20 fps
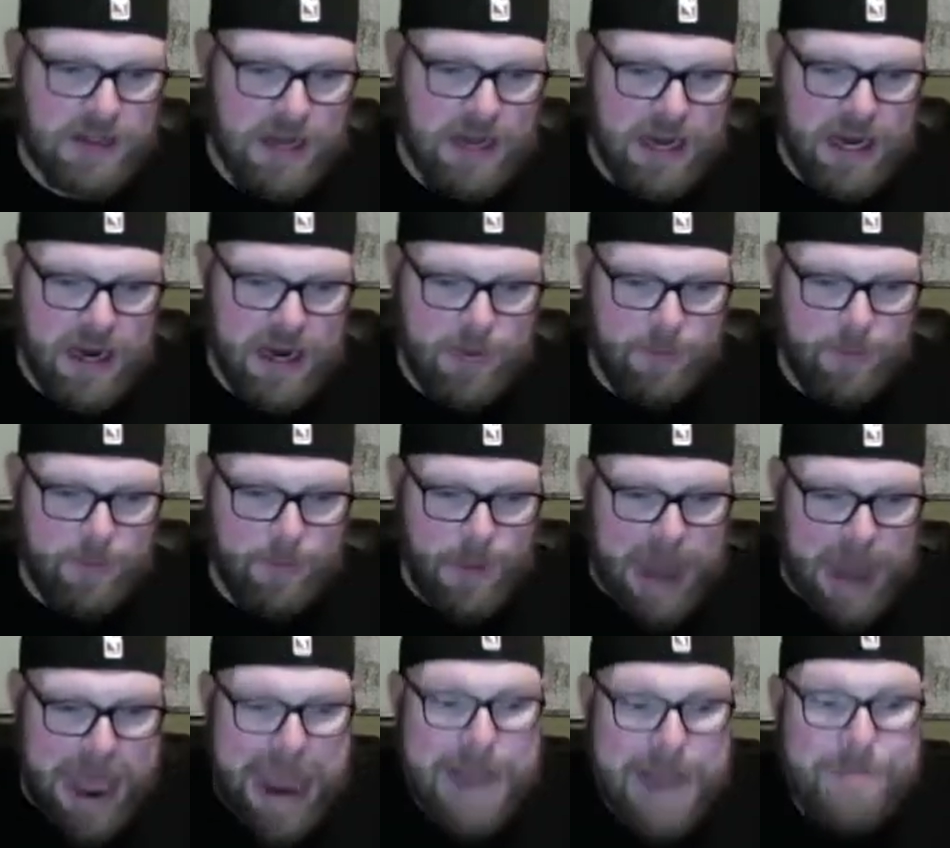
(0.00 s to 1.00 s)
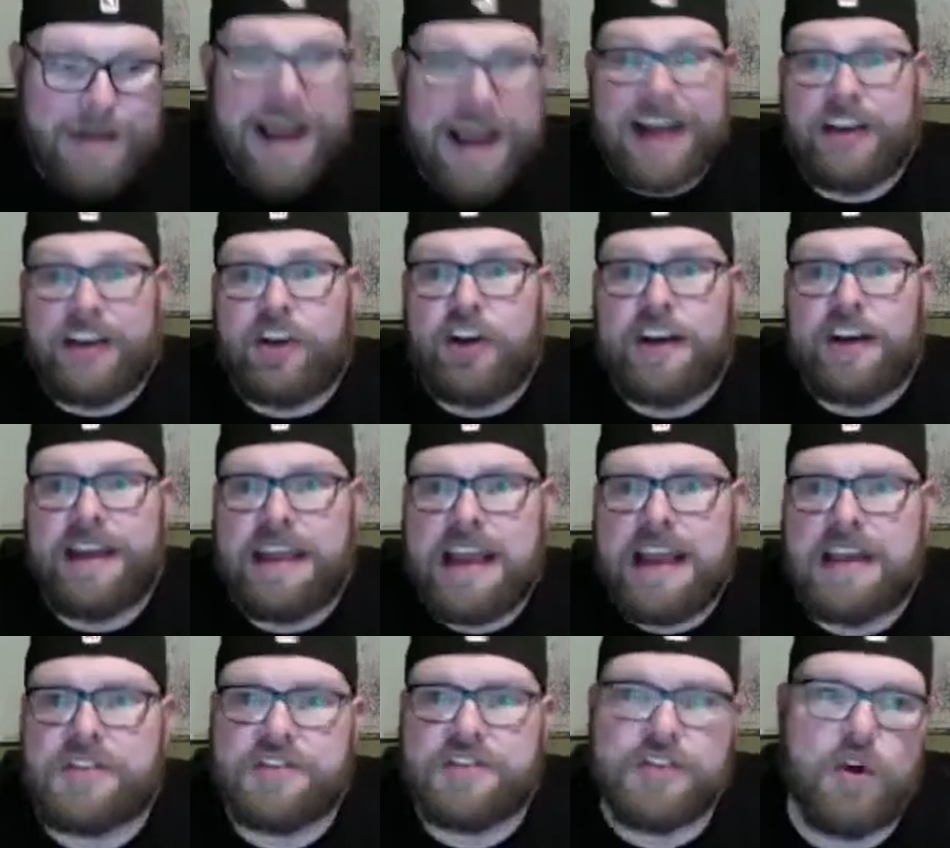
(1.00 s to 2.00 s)
I'm not going to
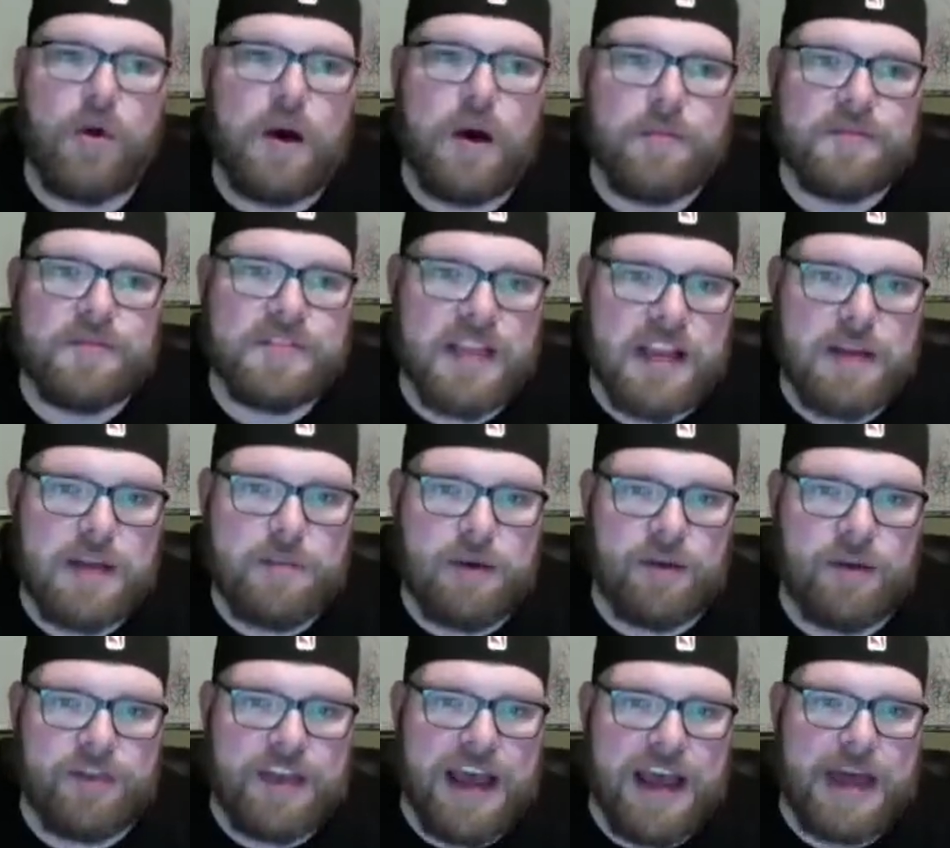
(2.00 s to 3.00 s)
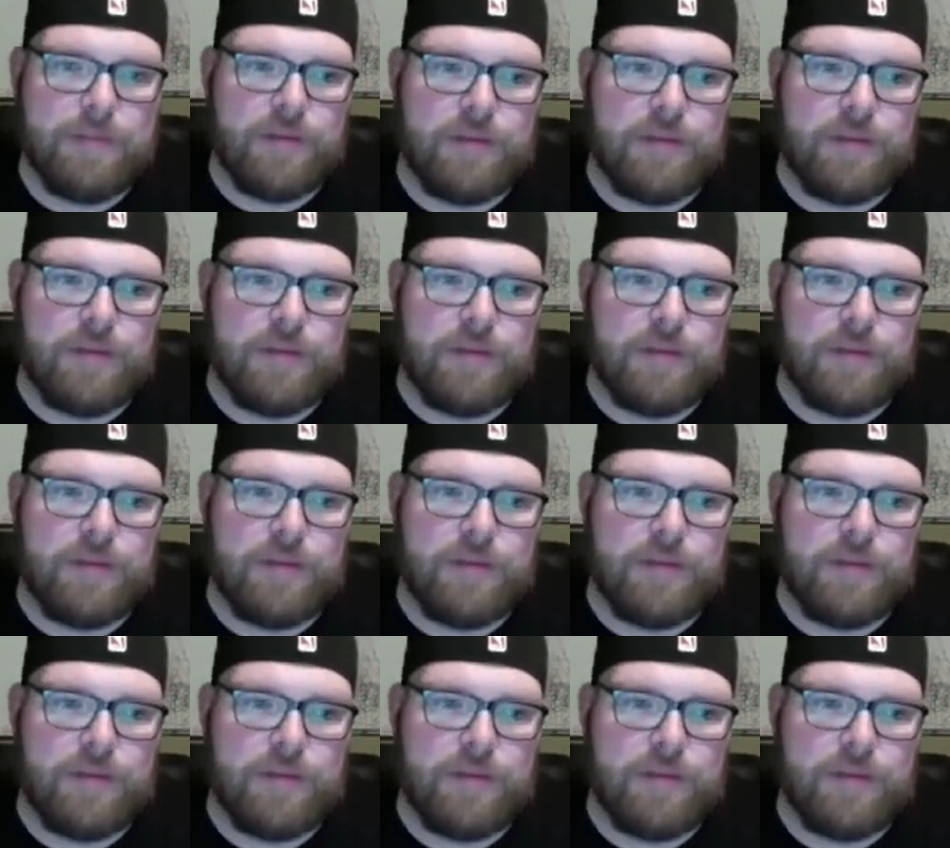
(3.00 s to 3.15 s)
get so upset about that.